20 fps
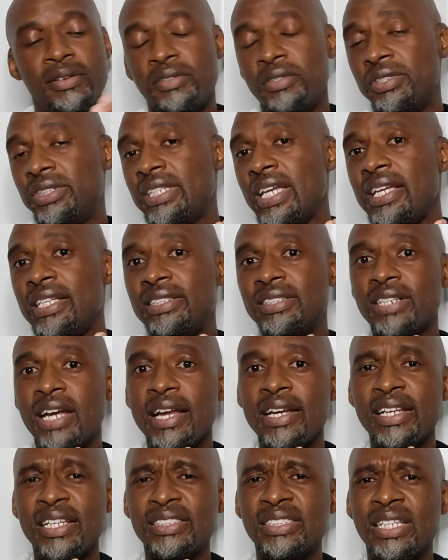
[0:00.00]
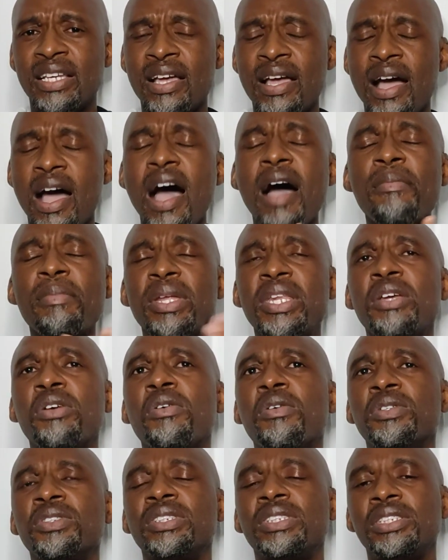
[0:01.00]
You say it's Rayners. How many
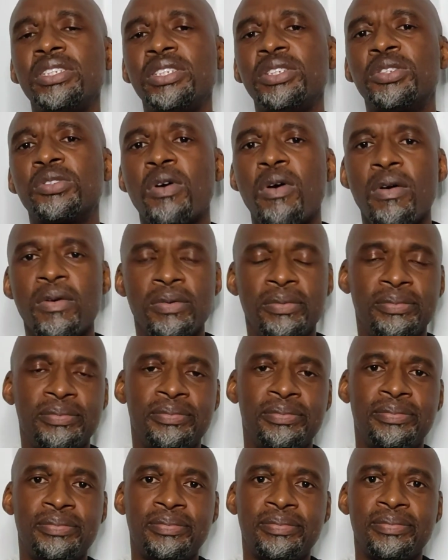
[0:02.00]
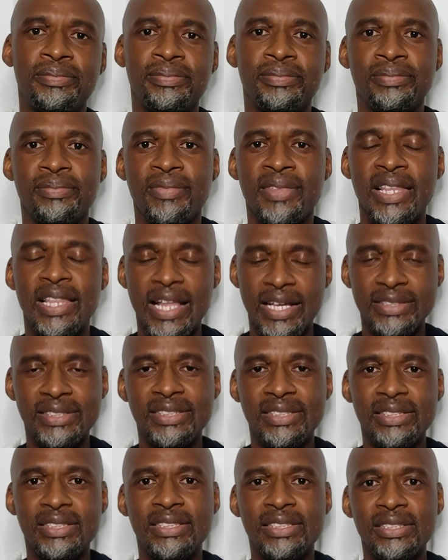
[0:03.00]
goals did he score
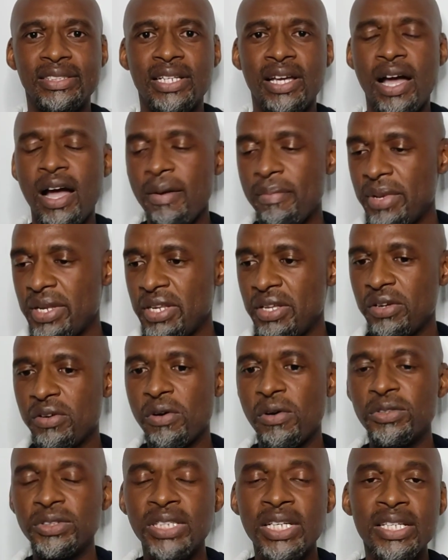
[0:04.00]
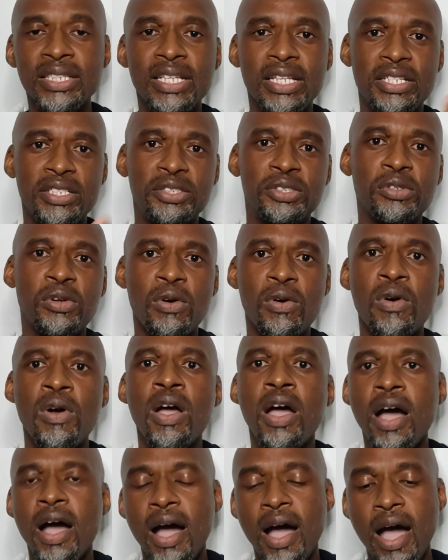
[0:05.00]
last season? How many goals did he
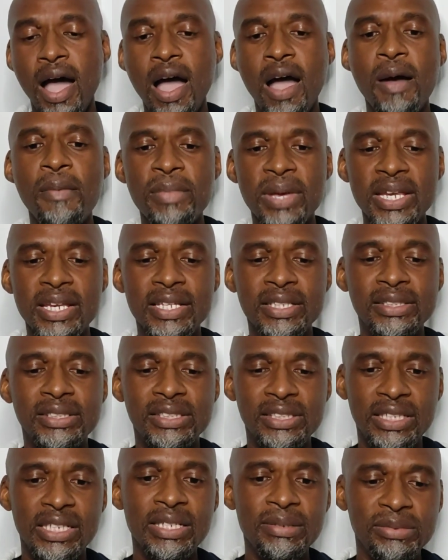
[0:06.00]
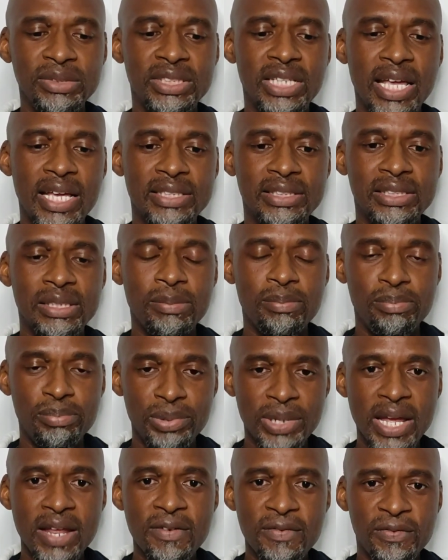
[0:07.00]
score? How many teams has he
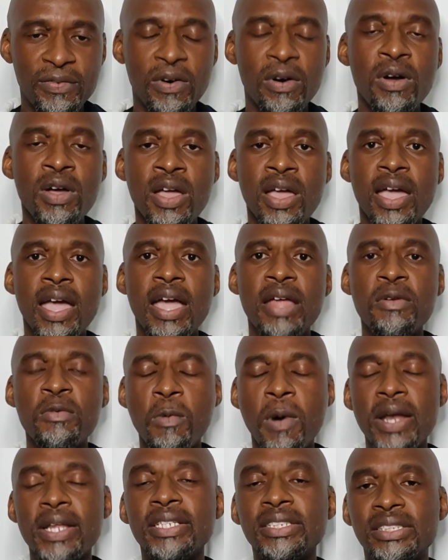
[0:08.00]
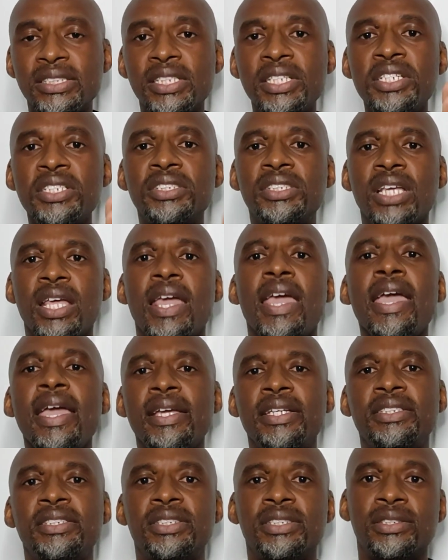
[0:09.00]
played for? And what is his
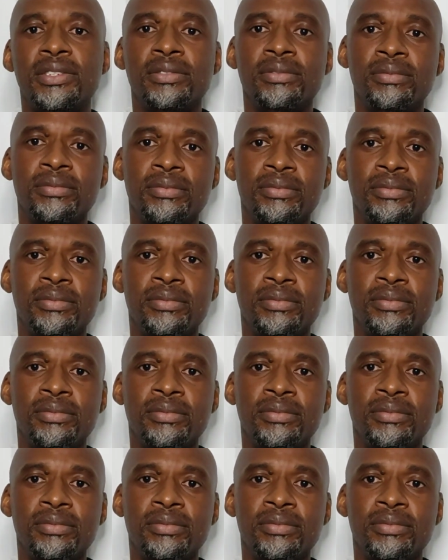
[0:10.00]
age?